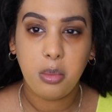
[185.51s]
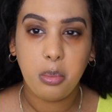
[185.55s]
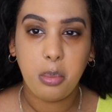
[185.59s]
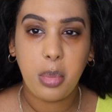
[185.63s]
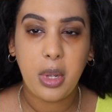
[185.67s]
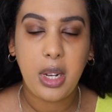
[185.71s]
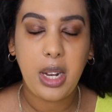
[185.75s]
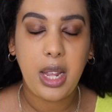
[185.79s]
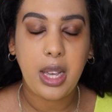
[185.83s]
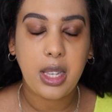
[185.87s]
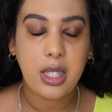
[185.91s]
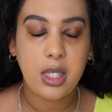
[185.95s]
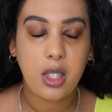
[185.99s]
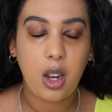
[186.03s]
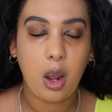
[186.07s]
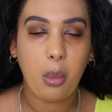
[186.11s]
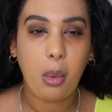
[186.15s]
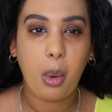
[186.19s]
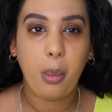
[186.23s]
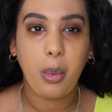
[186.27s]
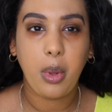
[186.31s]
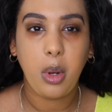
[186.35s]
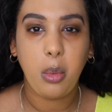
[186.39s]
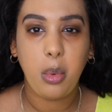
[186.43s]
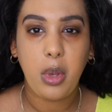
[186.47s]
But next up,
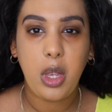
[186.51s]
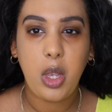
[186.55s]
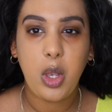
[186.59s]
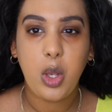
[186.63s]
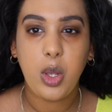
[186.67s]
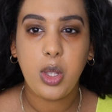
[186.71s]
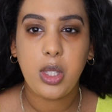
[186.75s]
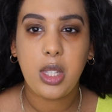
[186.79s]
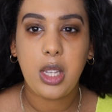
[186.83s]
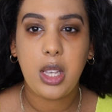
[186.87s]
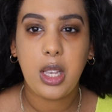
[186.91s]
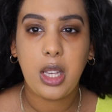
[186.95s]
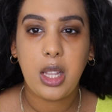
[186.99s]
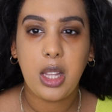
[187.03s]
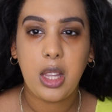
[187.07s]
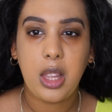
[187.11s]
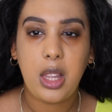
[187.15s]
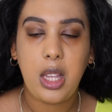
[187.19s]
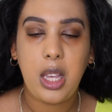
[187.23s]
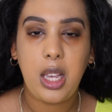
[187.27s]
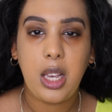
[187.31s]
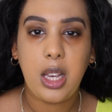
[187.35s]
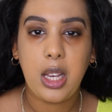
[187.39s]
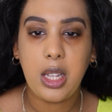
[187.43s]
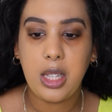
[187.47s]
I'm going to be using
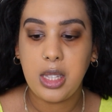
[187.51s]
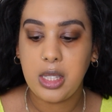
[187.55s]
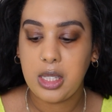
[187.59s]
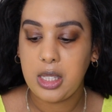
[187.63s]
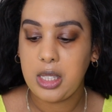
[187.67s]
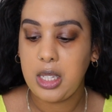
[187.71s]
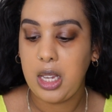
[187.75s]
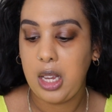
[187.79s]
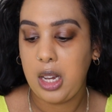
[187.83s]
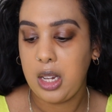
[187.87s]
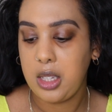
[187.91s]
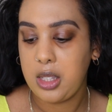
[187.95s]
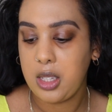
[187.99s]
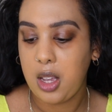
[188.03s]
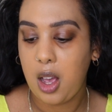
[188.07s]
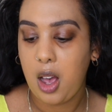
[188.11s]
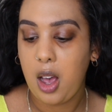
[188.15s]
the concealer to